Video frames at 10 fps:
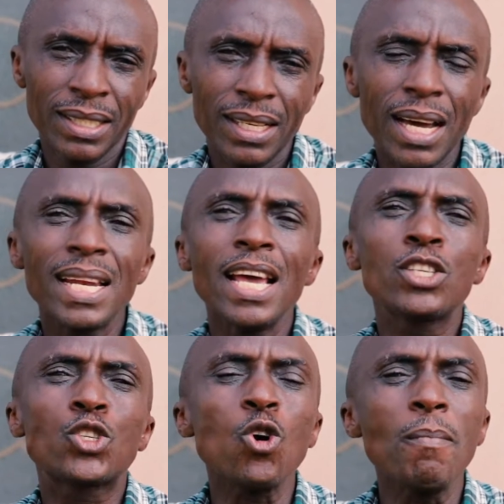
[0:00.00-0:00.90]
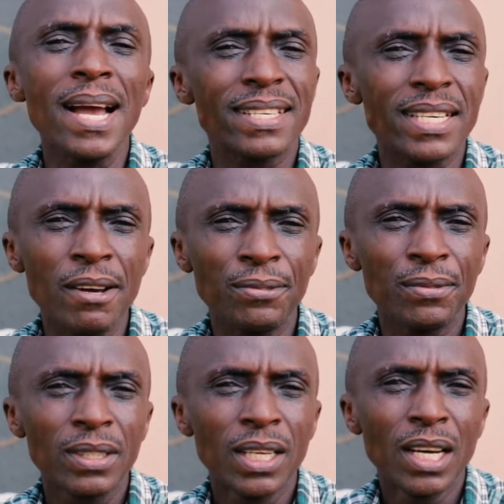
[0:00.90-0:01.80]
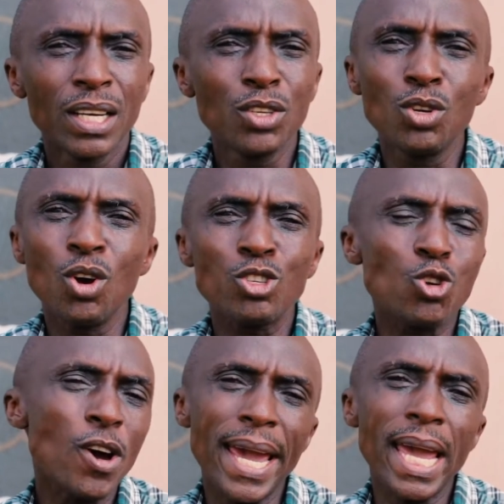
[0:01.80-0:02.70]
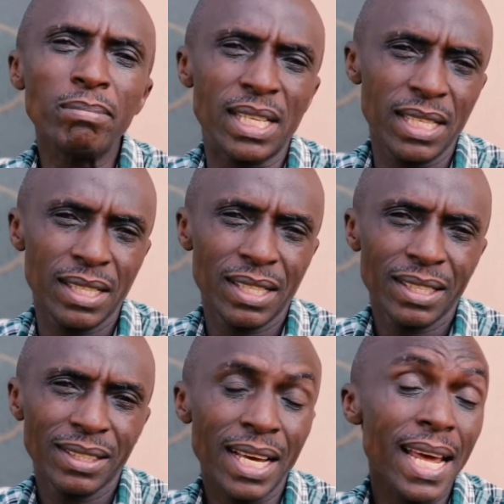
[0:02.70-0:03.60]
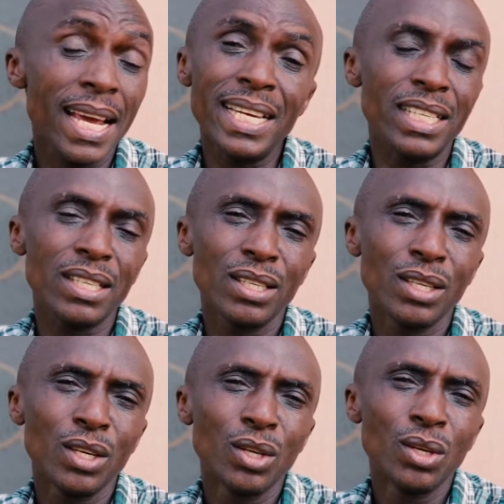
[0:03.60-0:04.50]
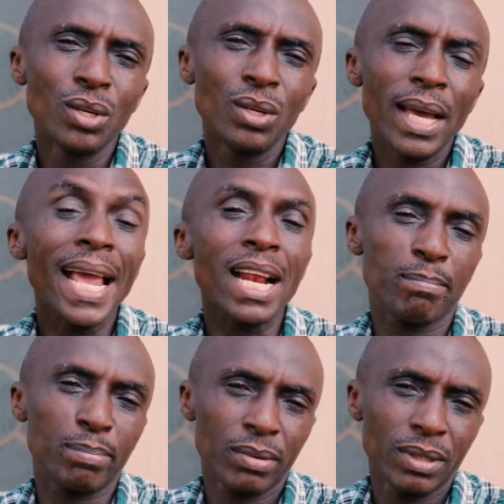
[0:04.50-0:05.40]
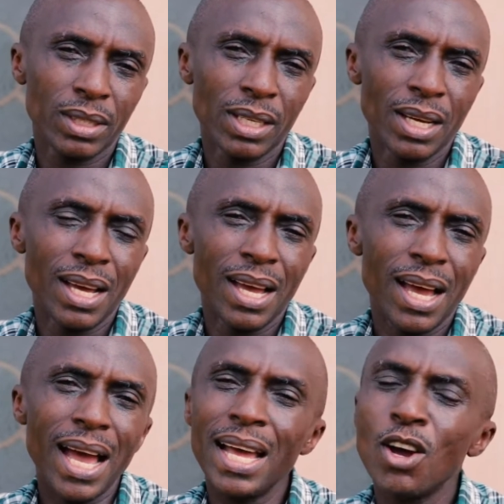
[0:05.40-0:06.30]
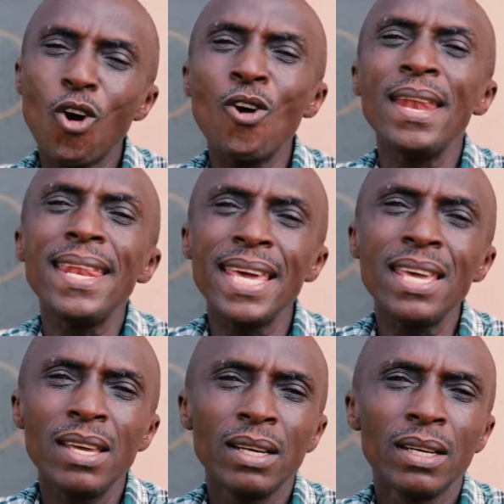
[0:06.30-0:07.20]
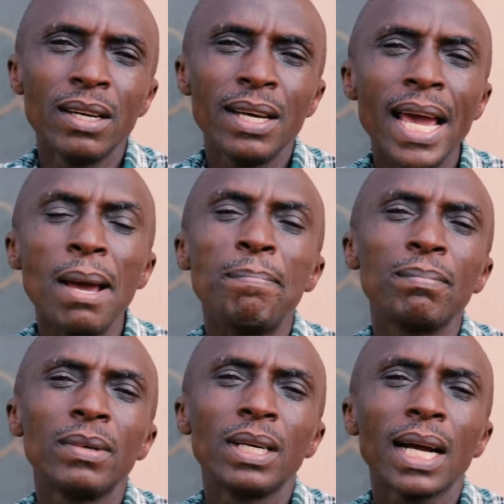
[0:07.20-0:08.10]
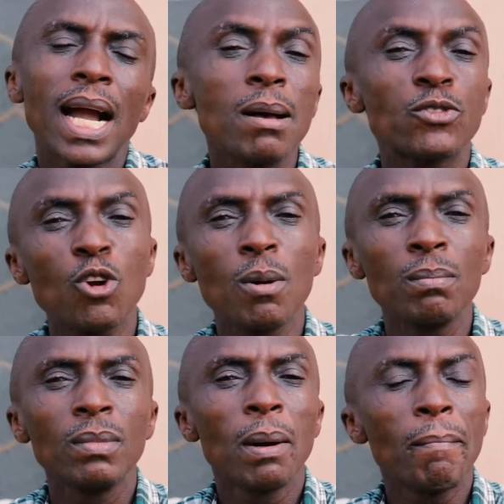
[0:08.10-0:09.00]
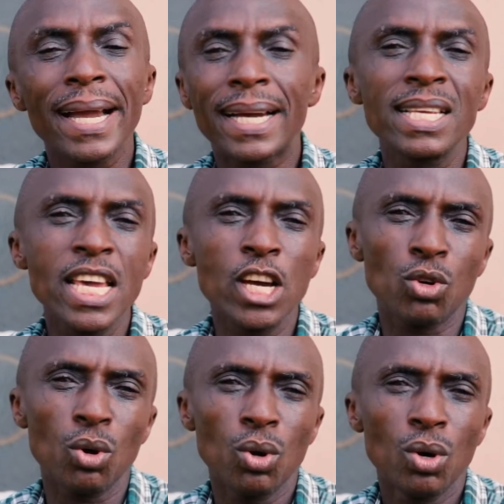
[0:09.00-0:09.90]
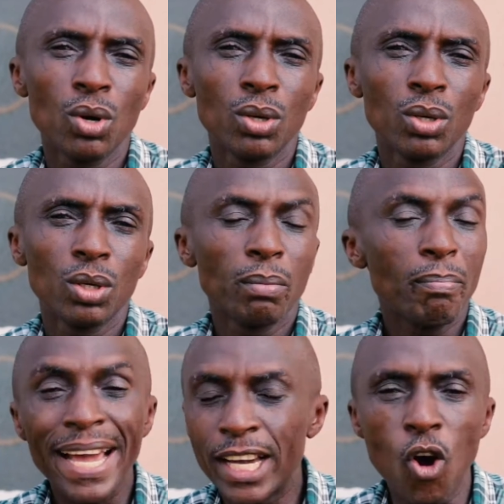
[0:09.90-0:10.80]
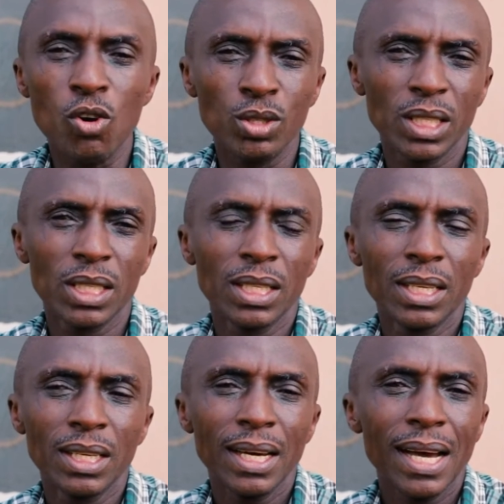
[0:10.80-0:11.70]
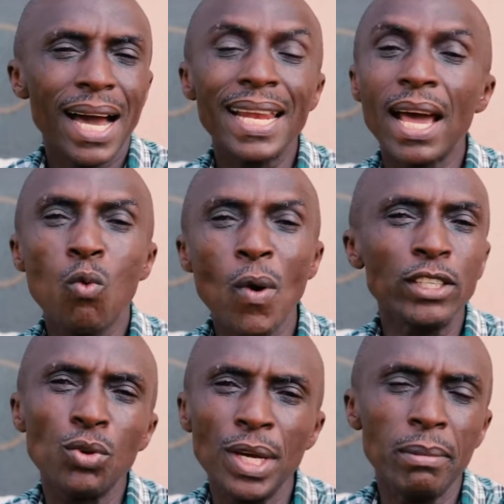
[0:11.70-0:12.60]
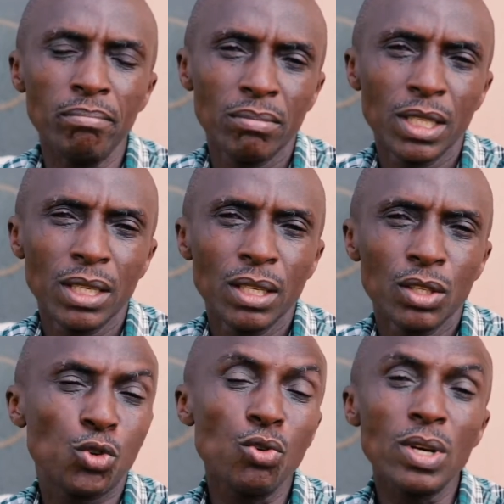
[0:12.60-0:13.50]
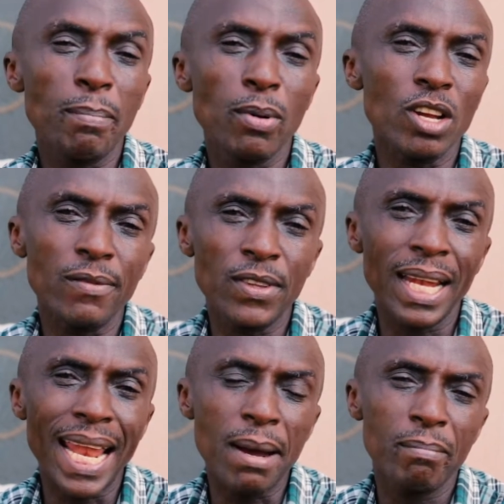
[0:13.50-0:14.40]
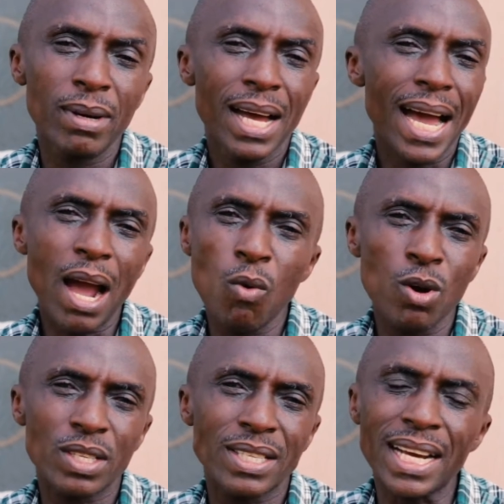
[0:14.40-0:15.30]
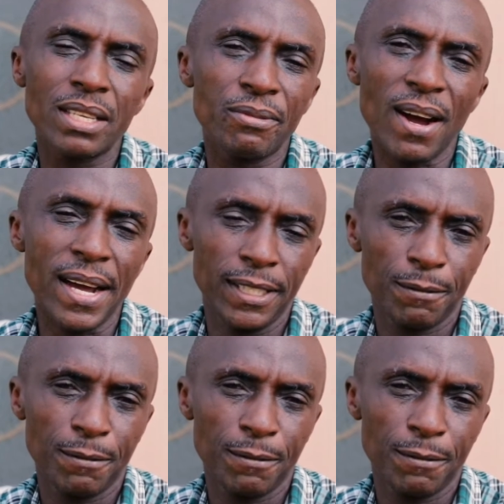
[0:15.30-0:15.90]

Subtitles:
And I saw myself, so empty that I need help. And the only help comes from my Creator, my God. And I went to him. Through the blood of the Lamb, I was sanctified.